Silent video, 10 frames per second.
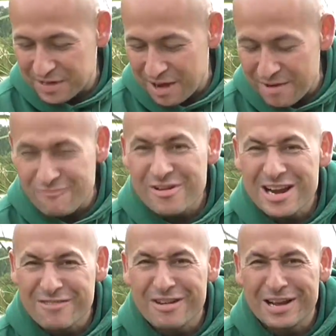going
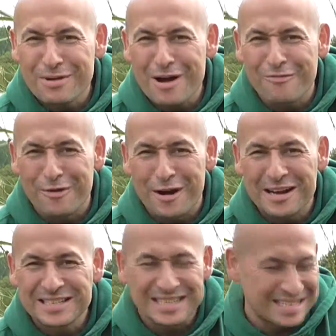really well for
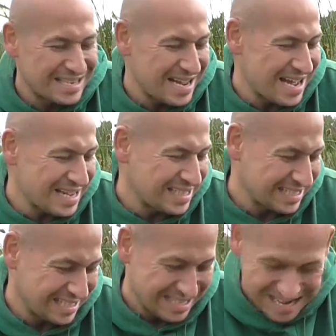us, and
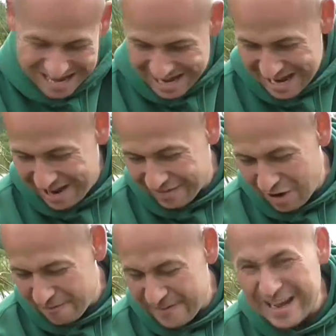I've
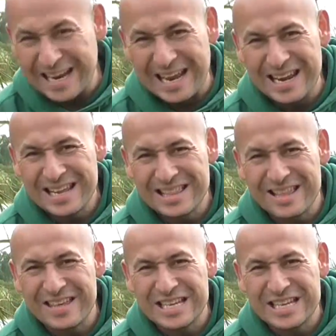got a feeling that